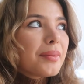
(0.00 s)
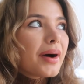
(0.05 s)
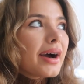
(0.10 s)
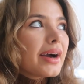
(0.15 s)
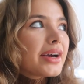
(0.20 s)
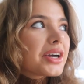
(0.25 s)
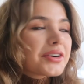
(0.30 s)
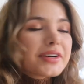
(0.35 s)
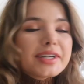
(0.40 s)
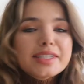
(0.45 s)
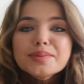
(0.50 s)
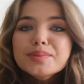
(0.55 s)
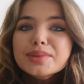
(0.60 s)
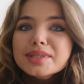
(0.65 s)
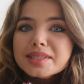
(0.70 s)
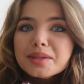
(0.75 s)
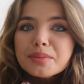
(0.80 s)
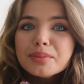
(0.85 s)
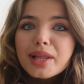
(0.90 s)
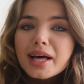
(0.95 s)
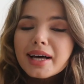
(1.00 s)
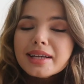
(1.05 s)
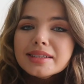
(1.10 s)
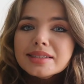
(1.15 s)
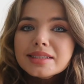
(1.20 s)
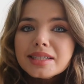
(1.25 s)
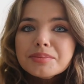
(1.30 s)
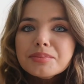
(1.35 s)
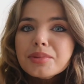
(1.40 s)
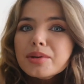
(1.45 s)
my Christmassy
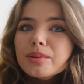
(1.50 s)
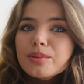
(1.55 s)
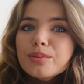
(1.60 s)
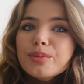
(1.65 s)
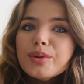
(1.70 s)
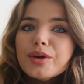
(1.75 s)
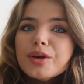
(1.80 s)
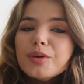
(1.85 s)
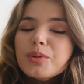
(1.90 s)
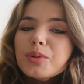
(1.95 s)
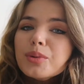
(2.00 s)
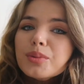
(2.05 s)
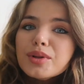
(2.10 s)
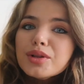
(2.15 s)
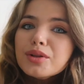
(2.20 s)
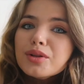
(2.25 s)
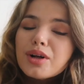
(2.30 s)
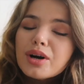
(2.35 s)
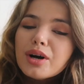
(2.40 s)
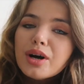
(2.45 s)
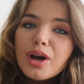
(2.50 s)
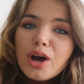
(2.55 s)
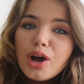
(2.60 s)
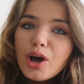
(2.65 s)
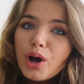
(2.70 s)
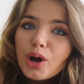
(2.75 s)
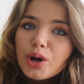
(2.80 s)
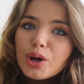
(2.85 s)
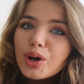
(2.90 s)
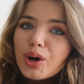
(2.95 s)
plans, and probably we will
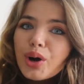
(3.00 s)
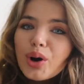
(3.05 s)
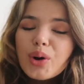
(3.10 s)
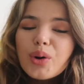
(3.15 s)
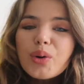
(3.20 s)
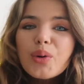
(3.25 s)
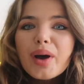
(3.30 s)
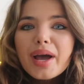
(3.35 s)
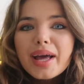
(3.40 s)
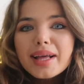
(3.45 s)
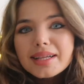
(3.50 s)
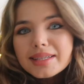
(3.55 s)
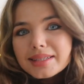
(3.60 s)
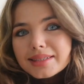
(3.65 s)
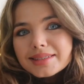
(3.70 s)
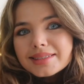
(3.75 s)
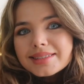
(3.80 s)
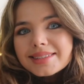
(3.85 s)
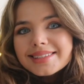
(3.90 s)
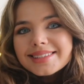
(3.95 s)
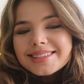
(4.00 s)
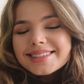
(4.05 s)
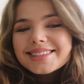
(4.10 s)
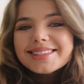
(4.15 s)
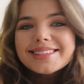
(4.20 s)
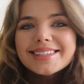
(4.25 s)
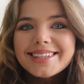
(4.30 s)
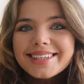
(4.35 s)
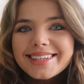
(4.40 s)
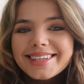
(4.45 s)
go and
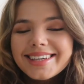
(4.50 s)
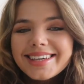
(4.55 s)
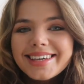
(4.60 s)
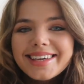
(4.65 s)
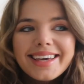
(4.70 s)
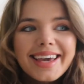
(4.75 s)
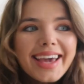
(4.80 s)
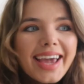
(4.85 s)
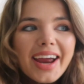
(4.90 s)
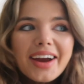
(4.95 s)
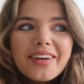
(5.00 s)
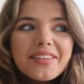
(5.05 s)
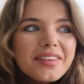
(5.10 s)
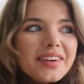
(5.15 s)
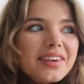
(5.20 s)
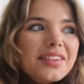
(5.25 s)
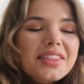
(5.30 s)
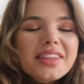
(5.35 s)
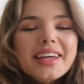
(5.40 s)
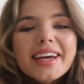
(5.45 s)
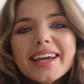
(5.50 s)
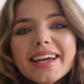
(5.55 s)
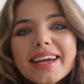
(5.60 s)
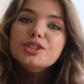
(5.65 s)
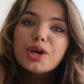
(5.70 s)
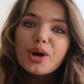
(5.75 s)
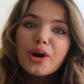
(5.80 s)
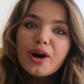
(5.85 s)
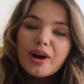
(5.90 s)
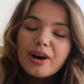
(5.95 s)
see everything.
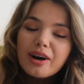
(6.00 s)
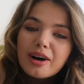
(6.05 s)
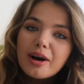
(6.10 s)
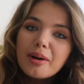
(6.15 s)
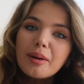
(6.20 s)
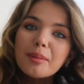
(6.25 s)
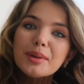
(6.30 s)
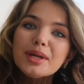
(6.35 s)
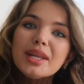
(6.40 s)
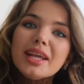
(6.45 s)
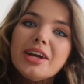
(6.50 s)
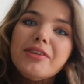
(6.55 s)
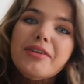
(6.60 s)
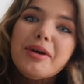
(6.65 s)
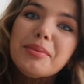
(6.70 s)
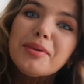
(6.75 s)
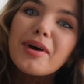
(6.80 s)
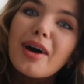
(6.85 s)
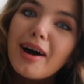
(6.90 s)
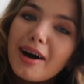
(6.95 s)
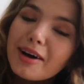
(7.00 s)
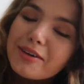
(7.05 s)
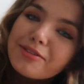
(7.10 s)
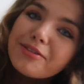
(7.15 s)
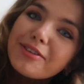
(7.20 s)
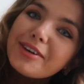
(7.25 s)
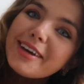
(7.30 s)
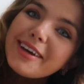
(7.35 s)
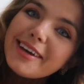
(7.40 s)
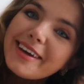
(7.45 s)
So uh, I'm gonna grab
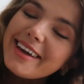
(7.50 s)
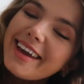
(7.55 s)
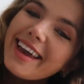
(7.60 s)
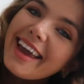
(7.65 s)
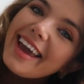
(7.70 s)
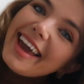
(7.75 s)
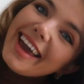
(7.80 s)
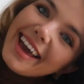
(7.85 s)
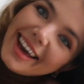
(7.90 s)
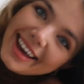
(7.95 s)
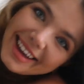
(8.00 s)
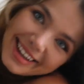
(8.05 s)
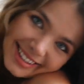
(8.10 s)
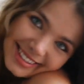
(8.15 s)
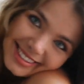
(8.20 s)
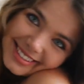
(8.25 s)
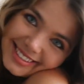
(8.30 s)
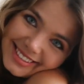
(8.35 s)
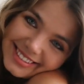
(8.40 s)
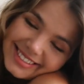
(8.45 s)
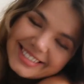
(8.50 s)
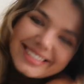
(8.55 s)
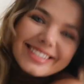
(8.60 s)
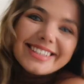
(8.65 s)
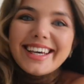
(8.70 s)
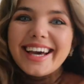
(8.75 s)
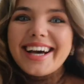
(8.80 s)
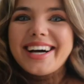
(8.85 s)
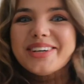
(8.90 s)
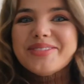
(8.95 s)
coffee and
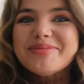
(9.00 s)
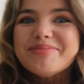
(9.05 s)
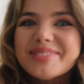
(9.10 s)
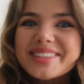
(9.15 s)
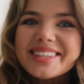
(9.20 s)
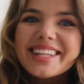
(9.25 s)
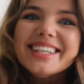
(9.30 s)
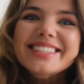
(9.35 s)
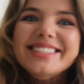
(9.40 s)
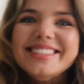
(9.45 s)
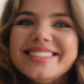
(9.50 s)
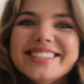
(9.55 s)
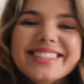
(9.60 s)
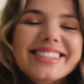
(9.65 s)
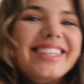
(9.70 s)
yeah, let's